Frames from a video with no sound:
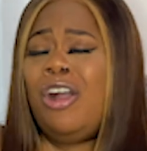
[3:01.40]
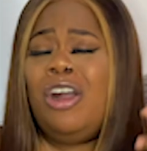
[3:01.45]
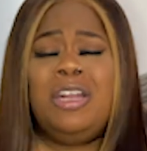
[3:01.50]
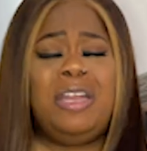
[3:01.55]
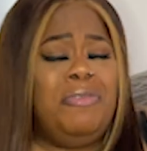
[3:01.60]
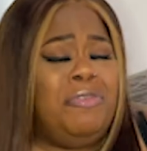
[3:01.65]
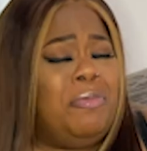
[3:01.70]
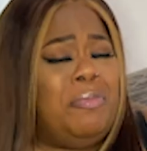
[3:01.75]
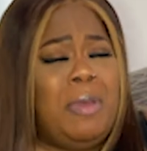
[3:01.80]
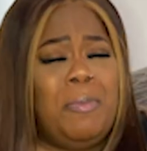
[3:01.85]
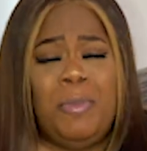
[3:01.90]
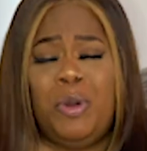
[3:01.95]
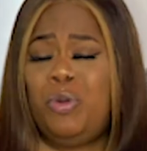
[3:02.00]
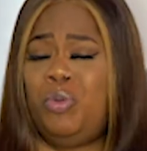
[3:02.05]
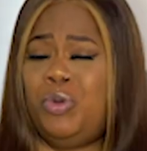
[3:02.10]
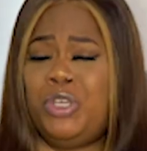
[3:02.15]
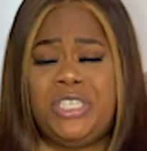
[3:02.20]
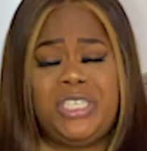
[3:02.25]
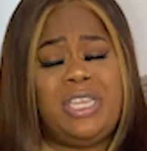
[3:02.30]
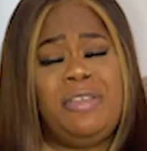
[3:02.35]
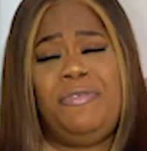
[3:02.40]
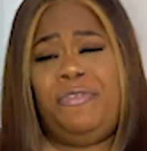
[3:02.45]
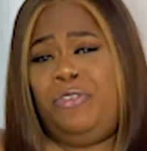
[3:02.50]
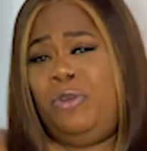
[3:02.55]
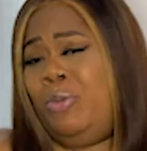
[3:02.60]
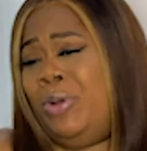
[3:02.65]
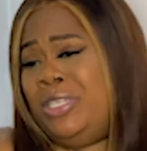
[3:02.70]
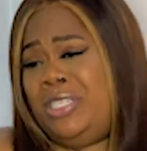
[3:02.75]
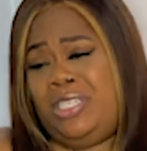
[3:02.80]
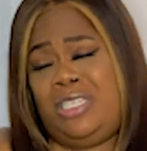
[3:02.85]
can't even remember which
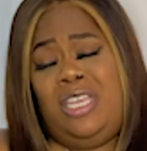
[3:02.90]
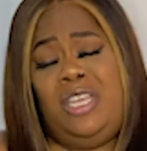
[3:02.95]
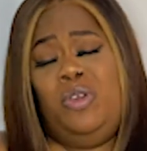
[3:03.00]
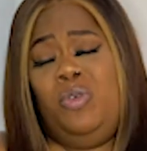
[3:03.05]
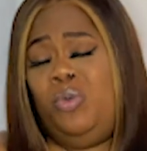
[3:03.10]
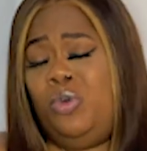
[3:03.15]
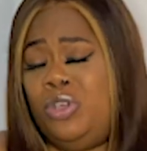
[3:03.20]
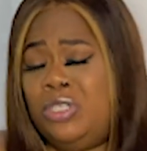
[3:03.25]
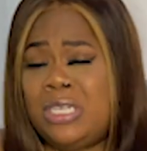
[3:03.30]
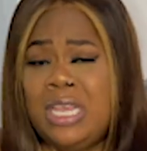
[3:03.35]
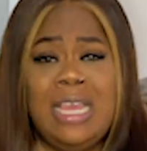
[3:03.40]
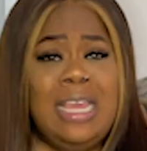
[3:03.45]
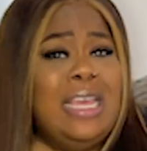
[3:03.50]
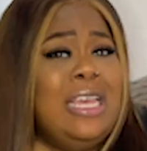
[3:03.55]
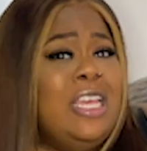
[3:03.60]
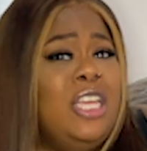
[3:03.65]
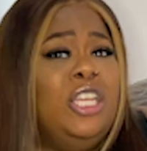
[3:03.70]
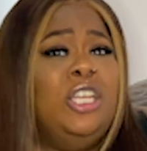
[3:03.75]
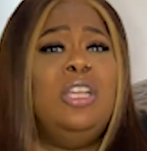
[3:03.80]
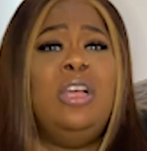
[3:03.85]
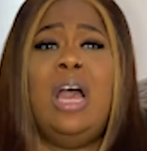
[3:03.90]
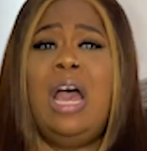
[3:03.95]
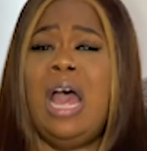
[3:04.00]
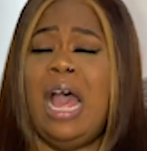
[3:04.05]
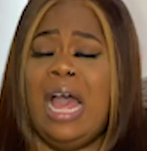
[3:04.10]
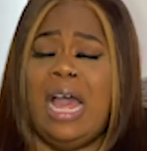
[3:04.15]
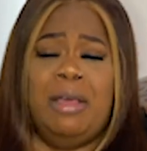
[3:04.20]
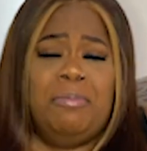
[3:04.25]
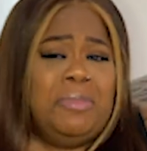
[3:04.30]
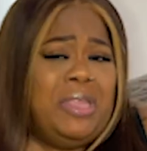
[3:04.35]
influencer it was.
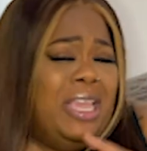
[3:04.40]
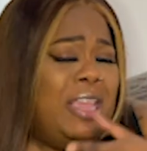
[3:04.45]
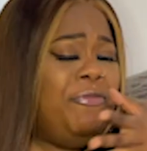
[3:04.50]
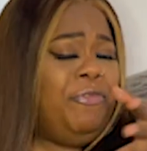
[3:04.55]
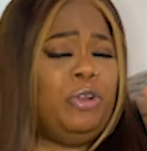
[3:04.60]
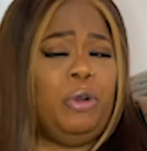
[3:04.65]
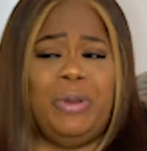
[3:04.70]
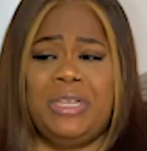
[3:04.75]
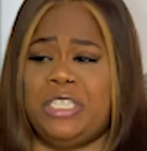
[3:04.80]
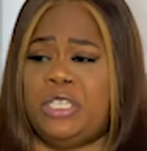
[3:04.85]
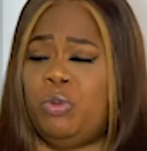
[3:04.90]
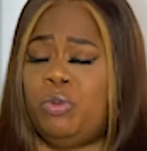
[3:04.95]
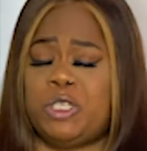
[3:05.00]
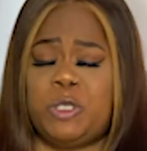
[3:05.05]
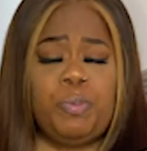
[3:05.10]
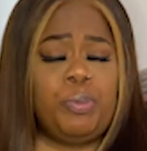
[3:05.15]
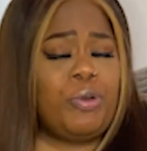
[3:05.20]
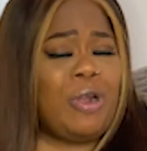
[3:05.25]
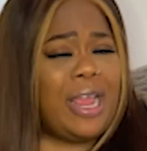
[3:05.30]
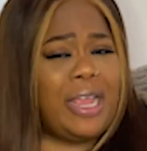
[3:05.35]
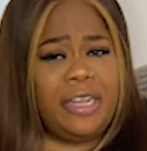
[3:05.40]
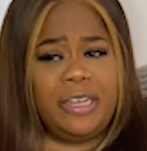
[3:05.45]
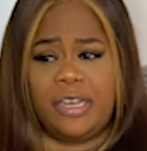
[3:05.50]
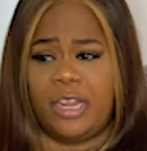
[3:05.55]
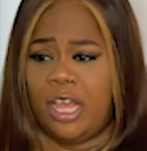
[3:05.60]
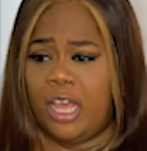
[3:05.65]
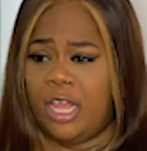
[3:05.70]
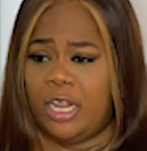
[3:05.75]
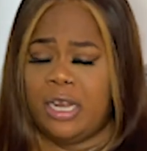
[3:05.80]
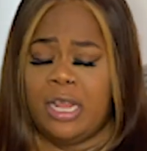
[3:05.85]
The influencer was
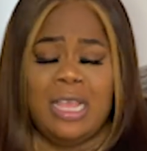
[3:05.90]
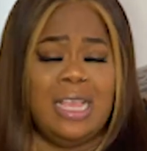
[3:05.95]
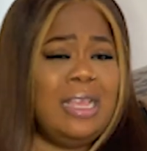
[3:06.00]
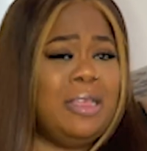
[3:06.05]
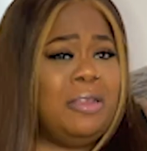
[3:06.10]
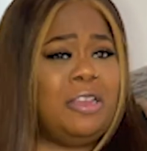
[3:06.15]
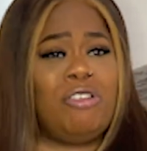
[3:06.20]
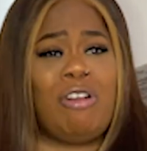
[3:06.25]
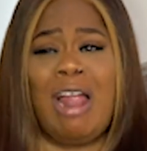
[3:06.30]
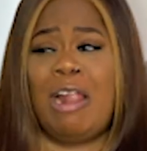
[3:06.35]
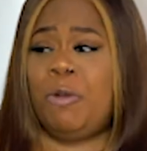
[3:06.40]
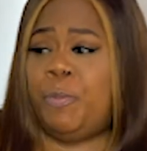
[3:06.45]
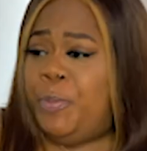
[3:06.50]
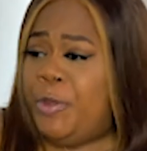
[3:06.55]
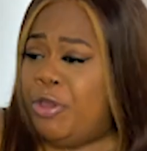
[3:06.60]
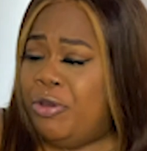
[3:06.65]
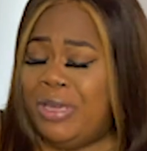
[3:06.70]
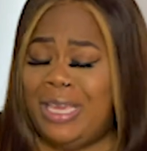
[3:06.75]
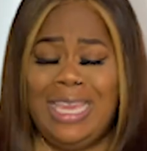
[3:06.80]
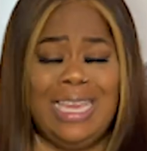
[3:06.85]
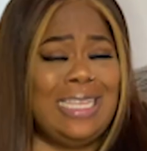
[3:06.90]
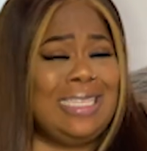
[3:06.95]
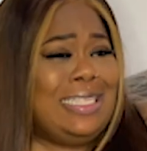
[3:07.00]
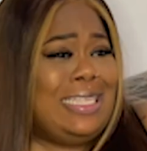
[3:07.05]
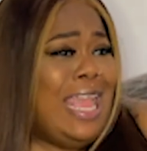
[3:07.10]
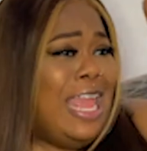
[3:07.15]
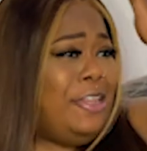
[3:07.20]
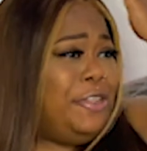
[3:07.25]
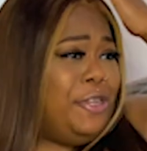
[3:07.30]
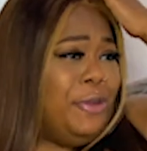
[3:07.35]
pregnant. Crown Beauty is
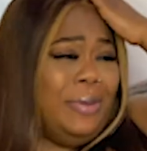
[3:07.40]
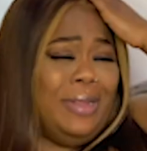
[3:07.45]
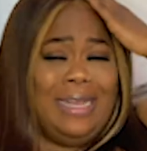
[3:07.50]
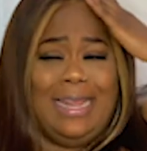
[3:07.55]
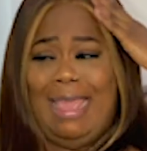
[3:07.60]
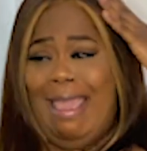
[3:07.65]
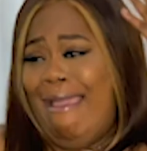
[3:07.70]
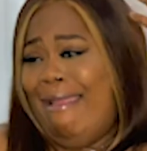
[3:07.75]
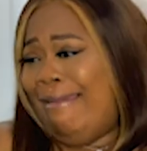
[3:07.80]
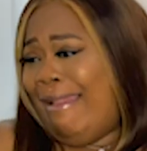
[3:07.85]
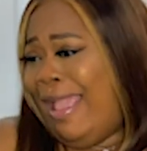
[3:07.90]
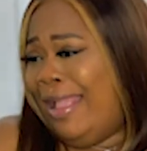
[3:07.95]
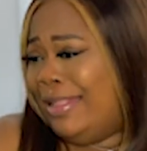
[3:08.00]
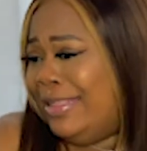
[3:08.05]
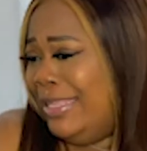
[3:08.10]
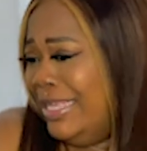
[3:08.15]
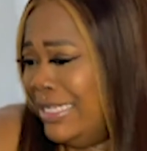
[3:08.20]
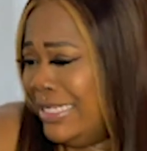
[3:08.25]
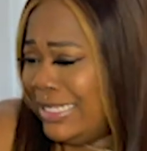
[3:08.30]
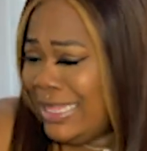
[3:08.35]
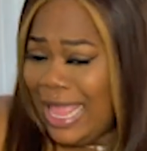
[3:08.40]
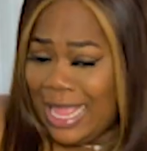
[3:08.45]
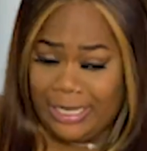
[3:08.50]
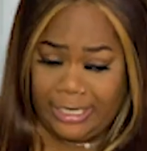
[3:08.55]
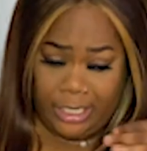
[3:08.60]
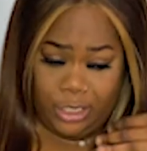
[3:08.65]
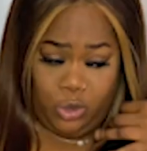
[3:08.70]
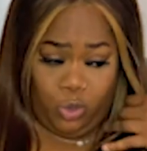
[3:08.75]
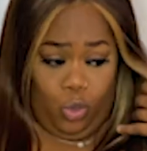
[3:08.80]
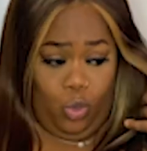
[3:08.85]
there doing the hair like this.
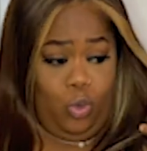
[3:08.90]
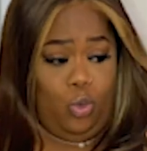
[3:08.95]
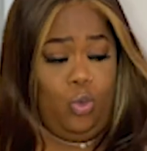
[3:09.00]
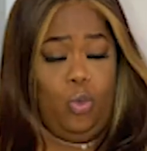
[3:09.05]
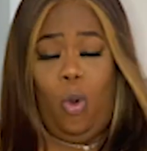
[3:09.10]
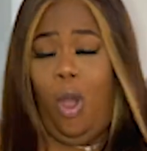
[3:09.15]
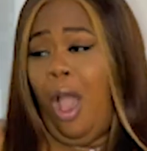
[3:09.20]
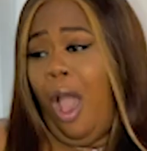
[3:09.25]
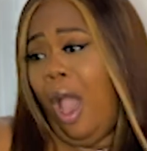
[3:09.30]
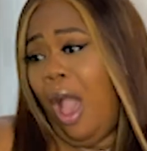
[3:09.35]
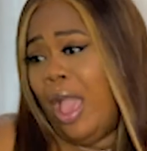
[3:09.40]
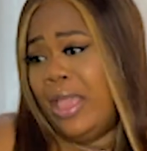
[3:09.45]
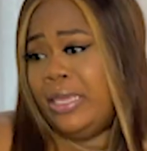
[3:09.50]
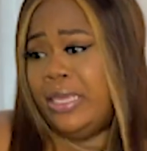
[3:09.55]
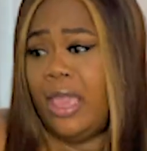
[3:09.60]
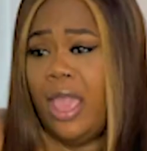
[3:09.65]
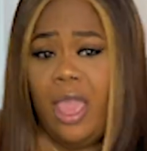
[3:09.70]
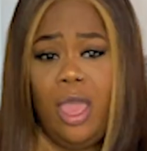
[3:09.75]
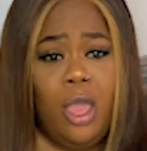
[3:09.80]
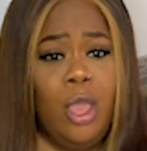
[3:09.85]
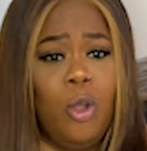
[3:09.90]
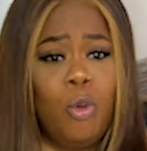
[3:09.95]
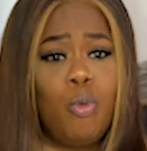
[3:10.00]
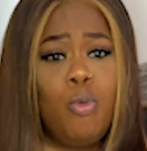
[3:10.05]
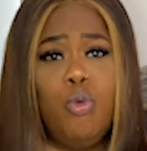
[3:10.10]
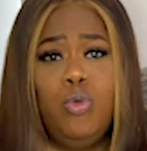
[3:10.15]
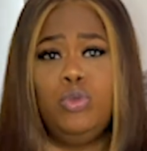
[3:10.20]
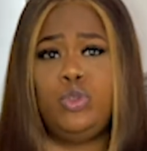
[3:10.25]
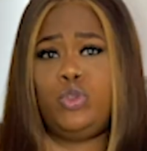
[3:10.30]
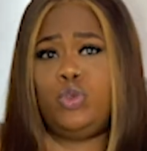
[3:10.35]
Ooh, ah, yeah.
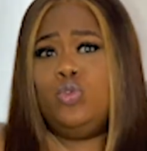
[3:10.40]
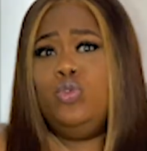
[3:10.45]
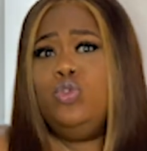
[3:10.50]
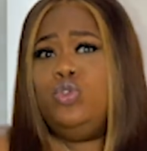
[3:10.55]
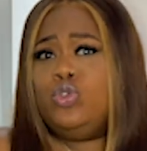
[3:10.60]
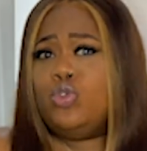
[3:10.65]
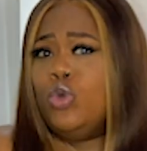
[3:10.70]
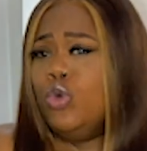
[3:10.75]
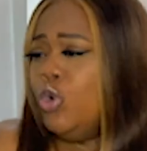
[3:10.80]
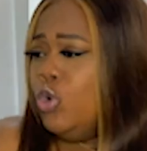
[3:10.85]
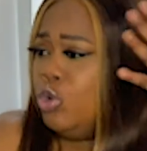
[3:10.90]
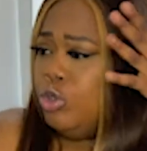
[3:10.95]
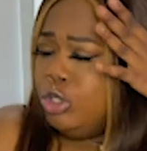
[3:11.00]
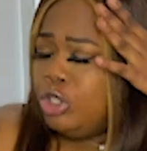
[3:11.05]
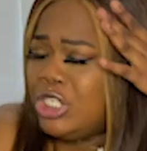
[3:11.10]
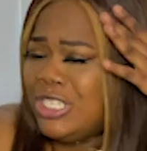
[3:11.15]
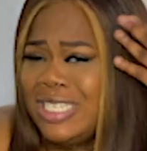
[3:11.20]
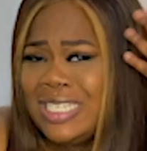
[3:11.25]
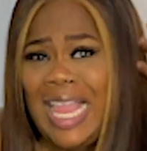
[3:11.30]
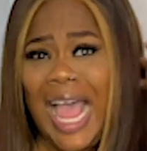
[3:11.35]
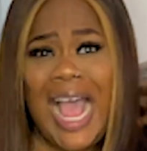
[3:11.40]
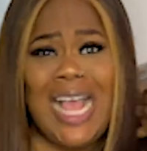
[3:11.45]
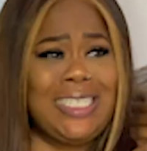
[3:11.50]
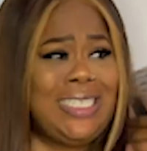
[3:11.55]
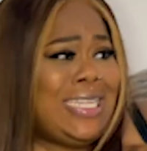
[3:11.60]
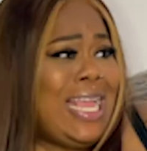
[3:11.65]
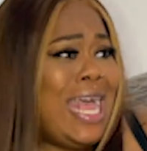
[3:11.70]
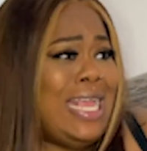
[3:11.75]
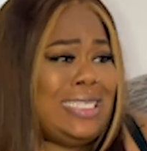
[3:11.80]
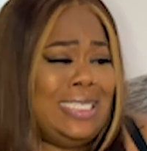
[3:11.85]
Ooh. Start
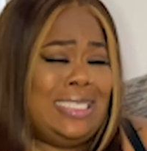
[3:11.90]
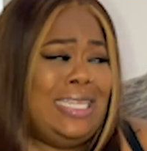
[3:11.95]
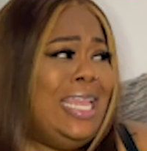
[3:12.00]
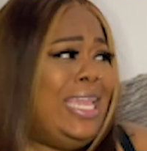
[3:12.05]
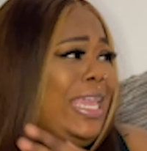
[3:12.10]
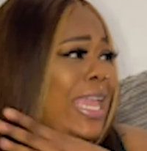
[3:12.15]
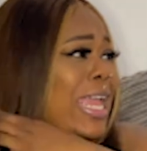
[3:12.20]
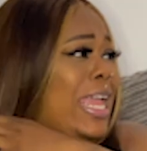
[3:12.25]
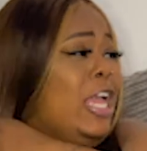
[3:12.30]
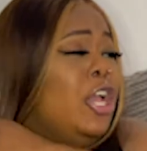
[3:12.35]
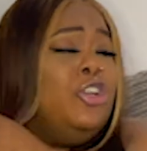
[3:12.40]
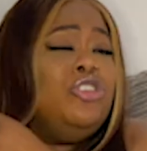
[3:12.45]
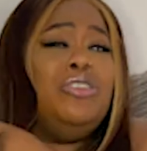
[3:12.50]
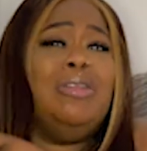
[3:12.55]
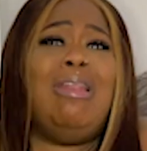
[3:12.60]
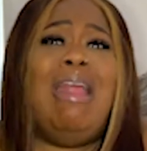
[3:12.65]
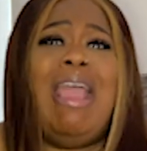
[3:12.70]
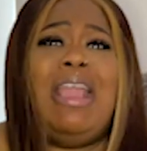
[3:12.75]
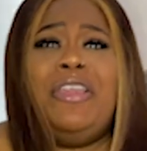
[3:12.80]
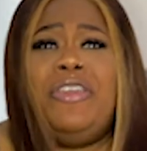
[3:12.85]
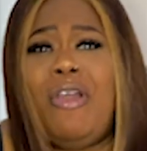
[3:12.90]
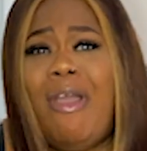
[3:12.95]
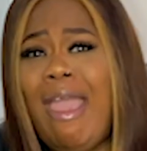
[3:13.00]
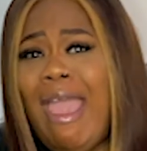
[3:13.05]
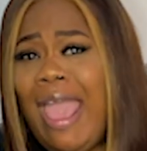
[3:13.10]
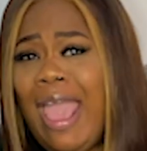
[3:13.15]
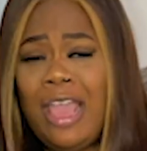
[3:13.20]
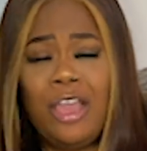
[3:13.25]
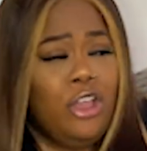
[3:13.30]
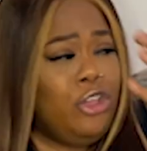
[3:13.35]
slicking. You like your
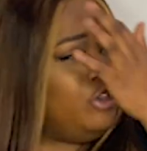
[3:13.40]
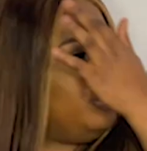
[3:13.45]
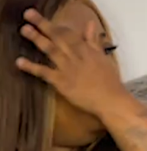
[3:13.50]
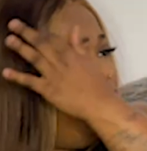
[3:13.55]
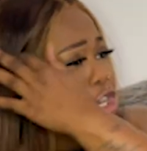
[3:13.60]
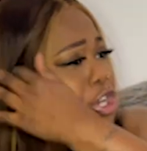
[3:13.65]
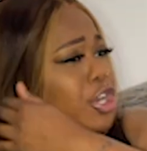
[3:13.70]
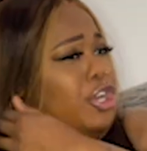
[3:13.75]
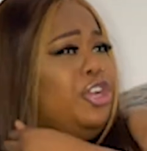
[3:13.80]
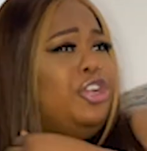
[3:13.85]
hair. You do.